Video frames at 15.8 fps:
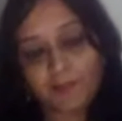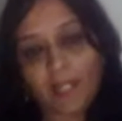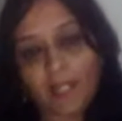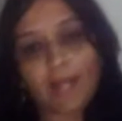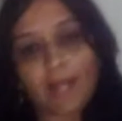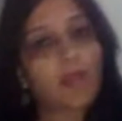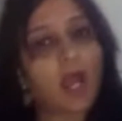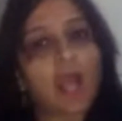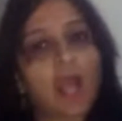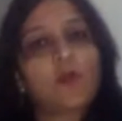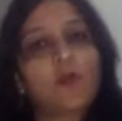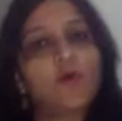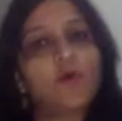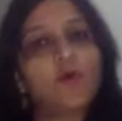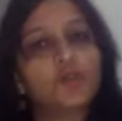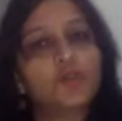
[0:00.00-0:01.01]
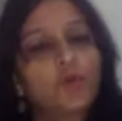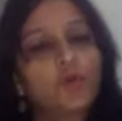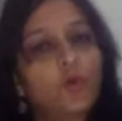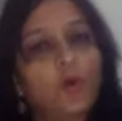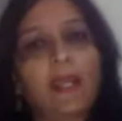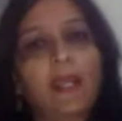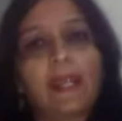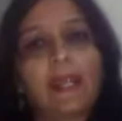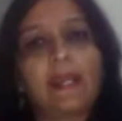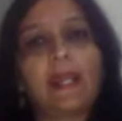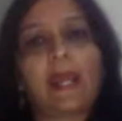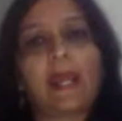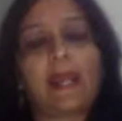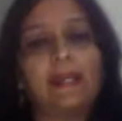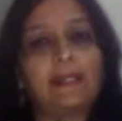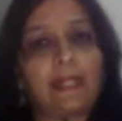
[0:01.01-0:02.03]
And the High Court should go ahead
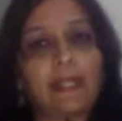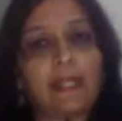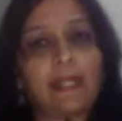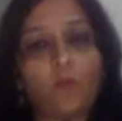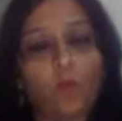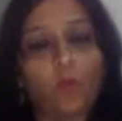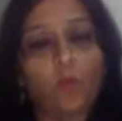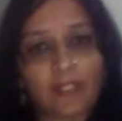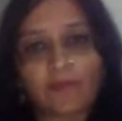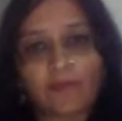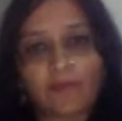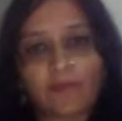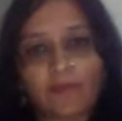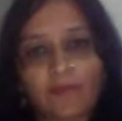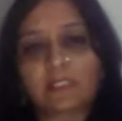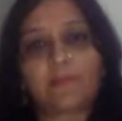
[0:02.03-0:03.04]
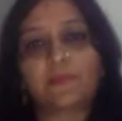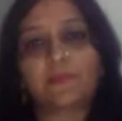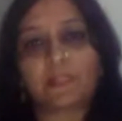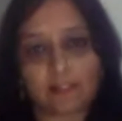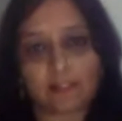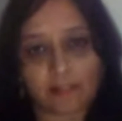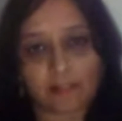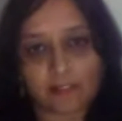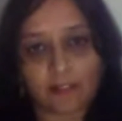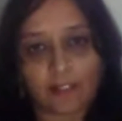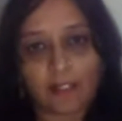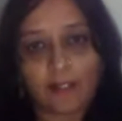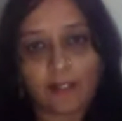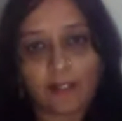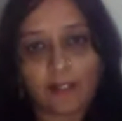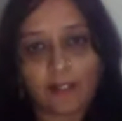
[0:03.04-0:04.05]
and take whatever steps
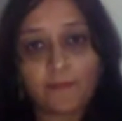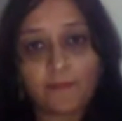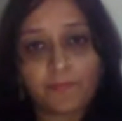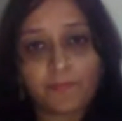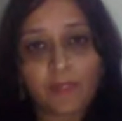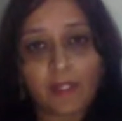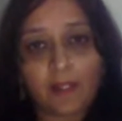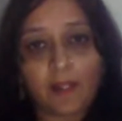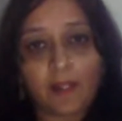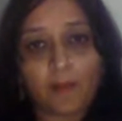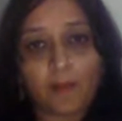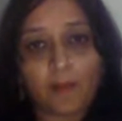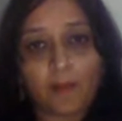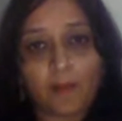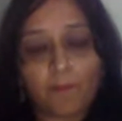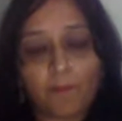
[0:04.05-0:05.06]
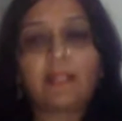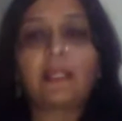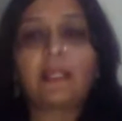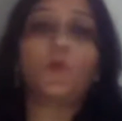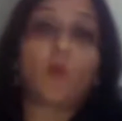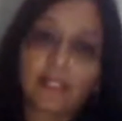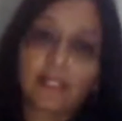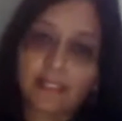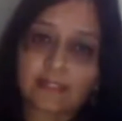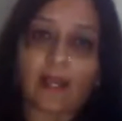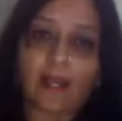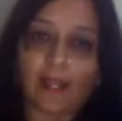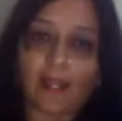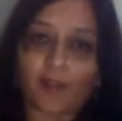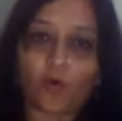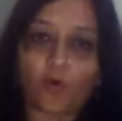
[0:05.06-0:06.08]
necessary. But they
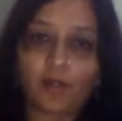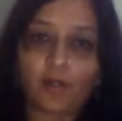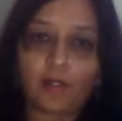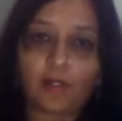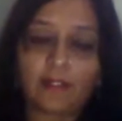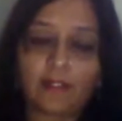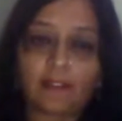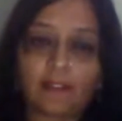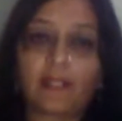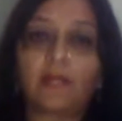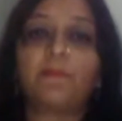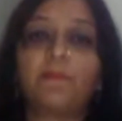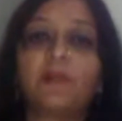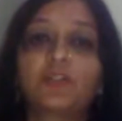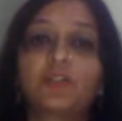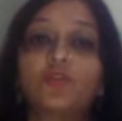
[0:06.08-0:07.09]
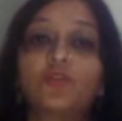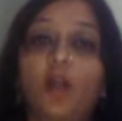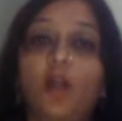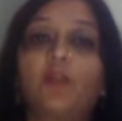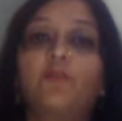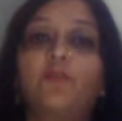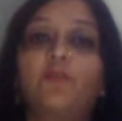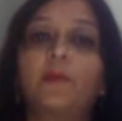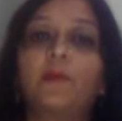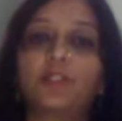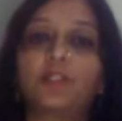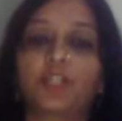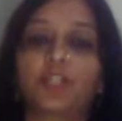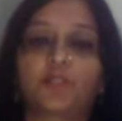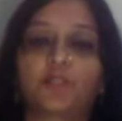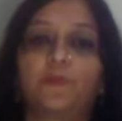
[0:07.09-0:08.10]
advised the High Court that it must not
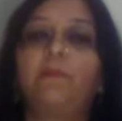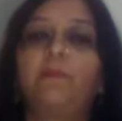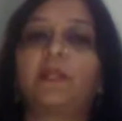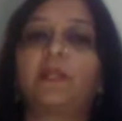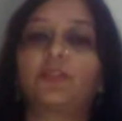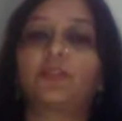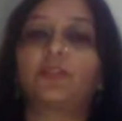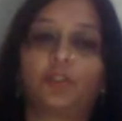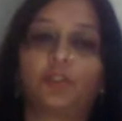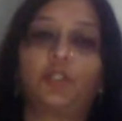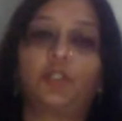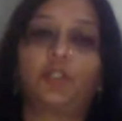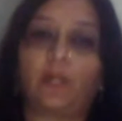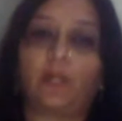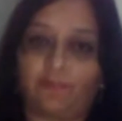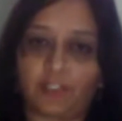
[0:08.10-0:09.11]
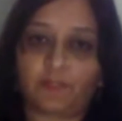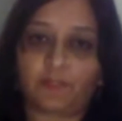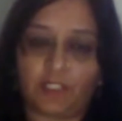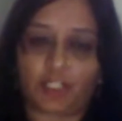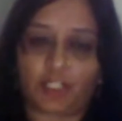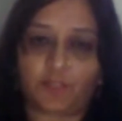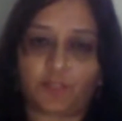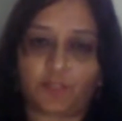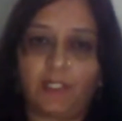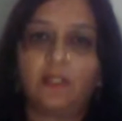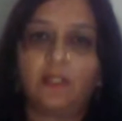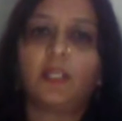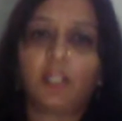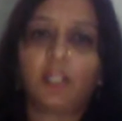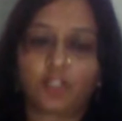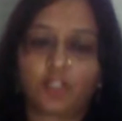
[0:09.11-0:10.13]
form a judgment based on the 21st May judgment.